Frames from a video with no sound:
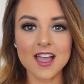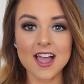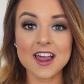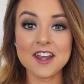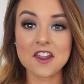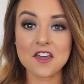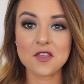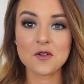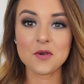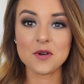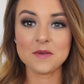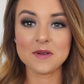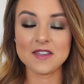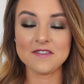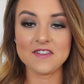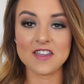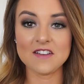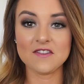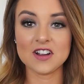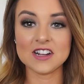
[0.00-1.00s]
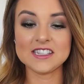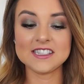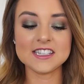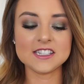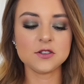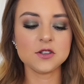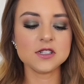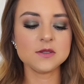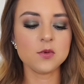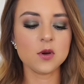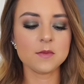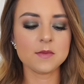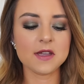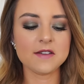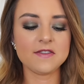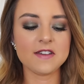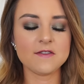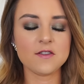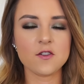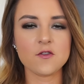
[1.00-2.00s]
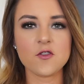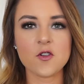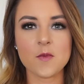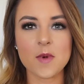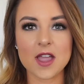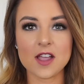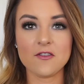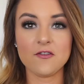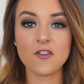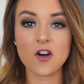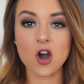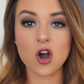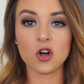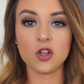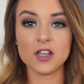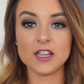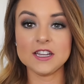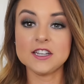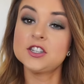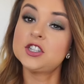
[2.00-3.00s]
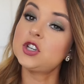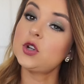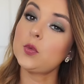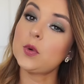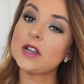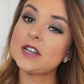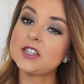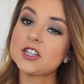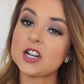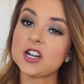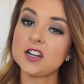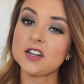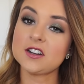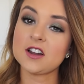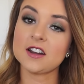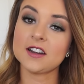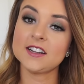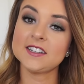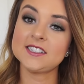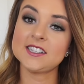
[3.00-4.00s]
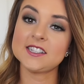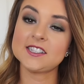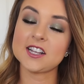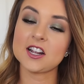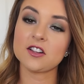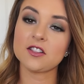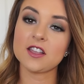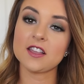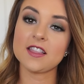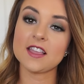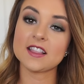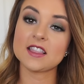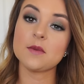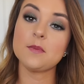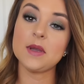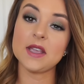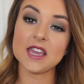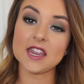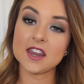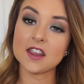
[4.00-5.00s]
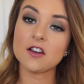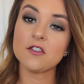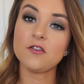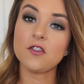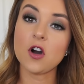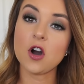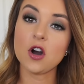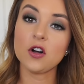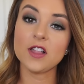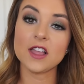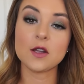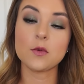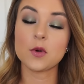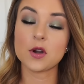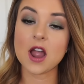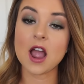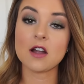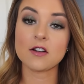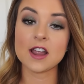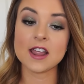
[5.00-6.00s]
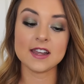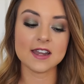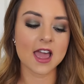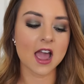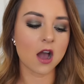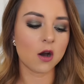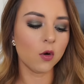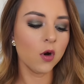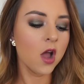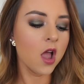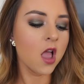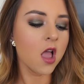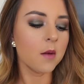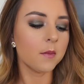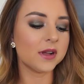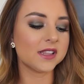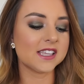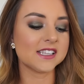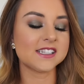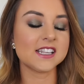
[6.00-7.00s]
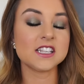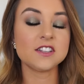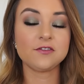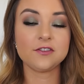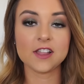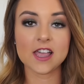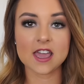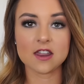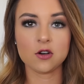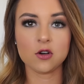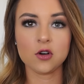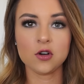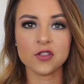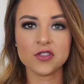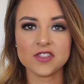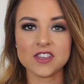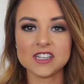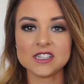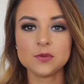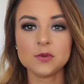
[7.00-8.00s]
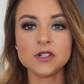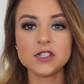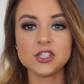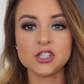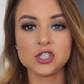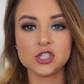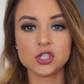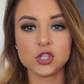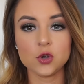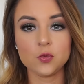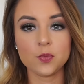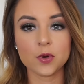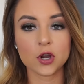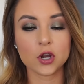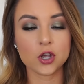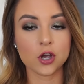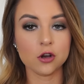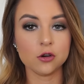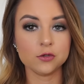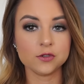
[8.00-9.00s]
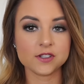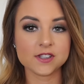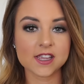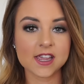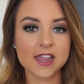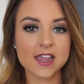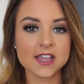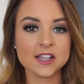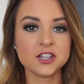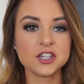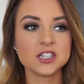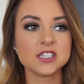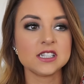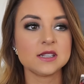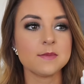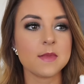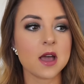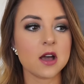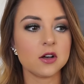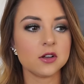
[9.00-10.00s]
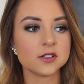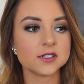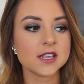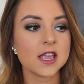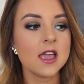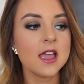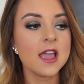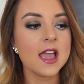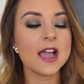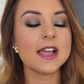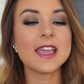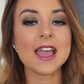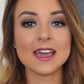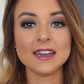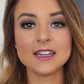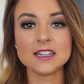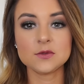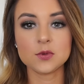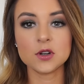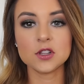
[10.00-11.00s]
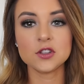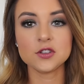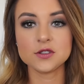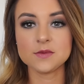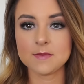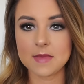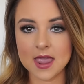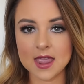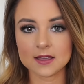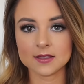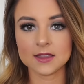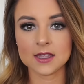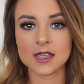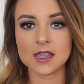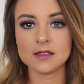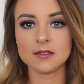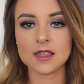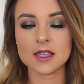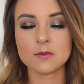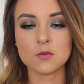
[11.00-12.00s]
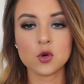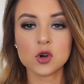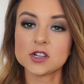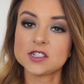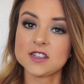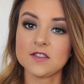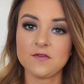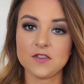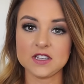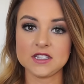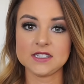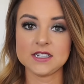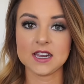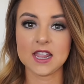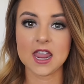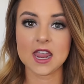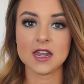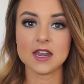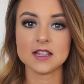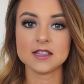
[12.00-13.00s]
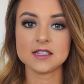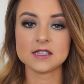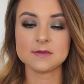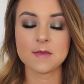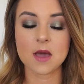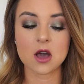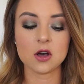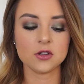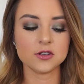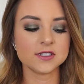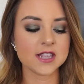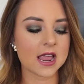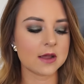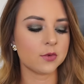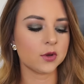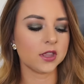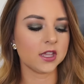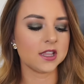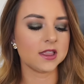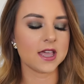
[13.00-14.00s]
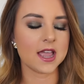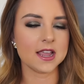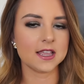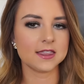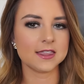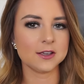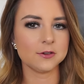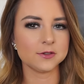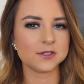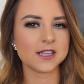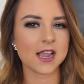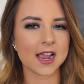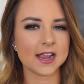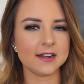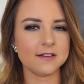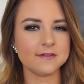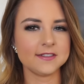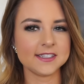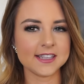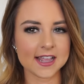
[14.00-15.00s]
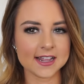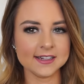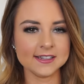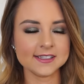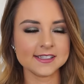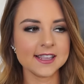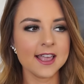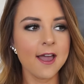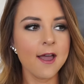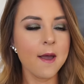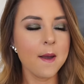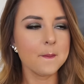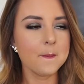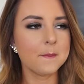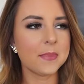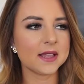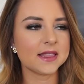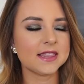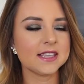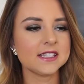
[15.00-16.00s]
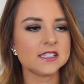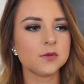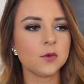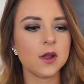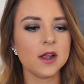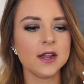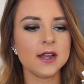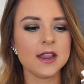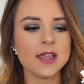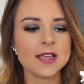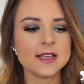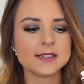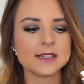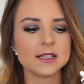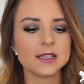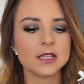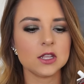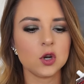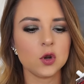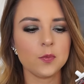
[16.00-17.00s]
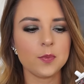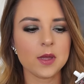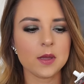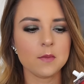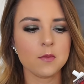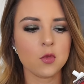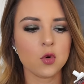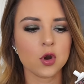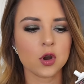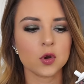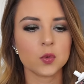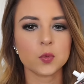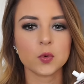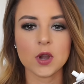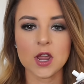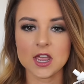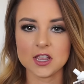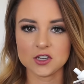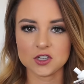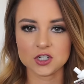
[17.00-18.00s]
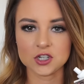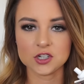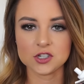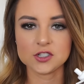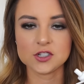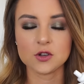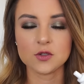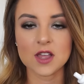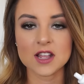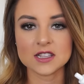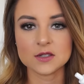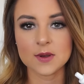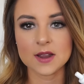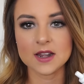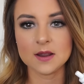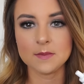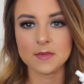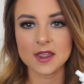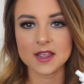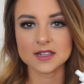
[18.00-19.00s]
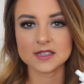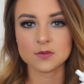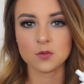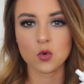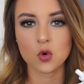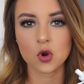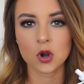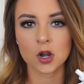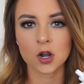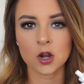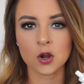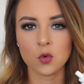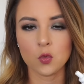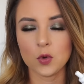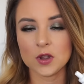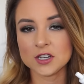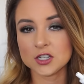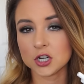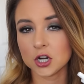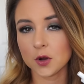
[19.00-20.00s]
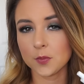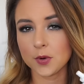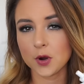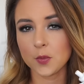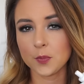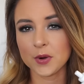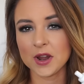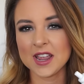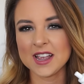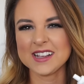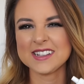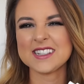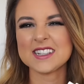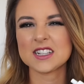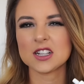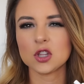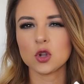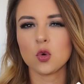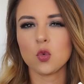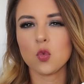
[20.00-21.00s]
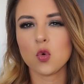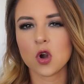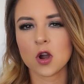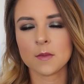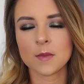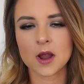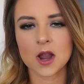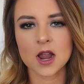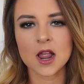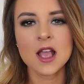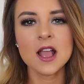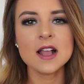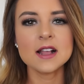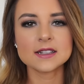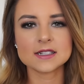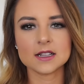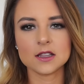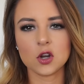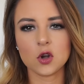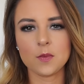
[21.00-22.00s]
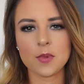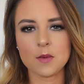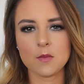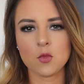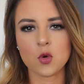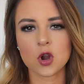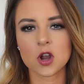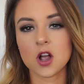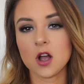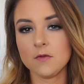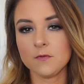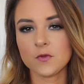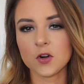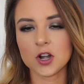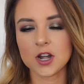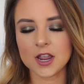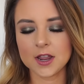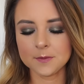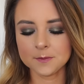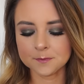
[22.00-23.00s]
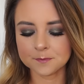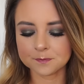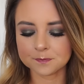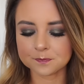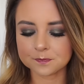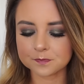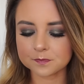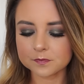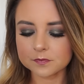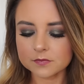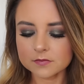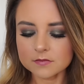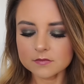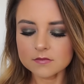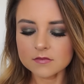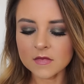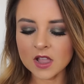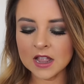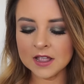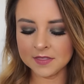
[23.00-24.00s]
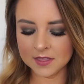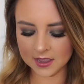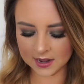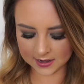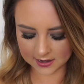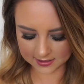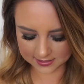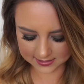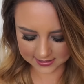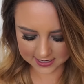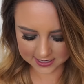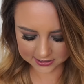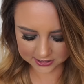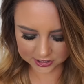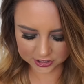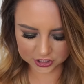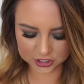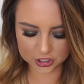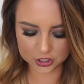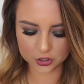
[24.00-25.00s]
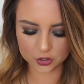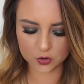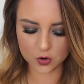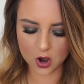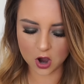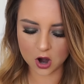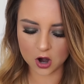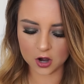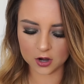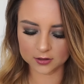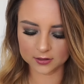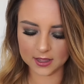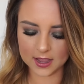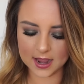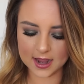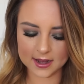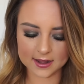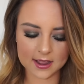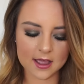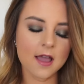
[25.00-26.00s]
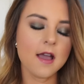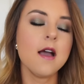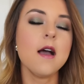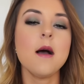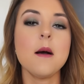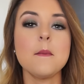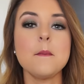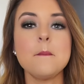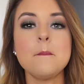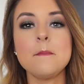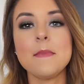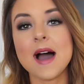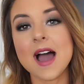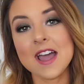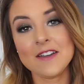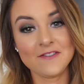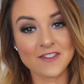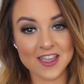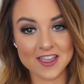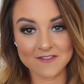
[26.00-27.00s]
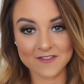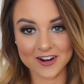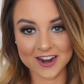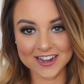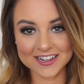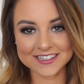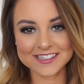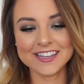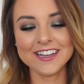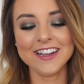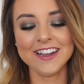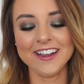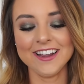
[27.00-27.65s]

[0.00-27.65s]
Another one of my favorites, this one's more my favorite from like fall into winter, not necessarily like the beginning of fall like we're at right now, but this is flannel. This one's super cozy. It just smells, again, it's one of those manly, like more sophisticated smells. I really like those kind of scents, but this one is a little bit more rich. So that's why to me it's more winter appropriate because it's a little warmer, it's a little bit more comforting. And then these two are like, my favorites.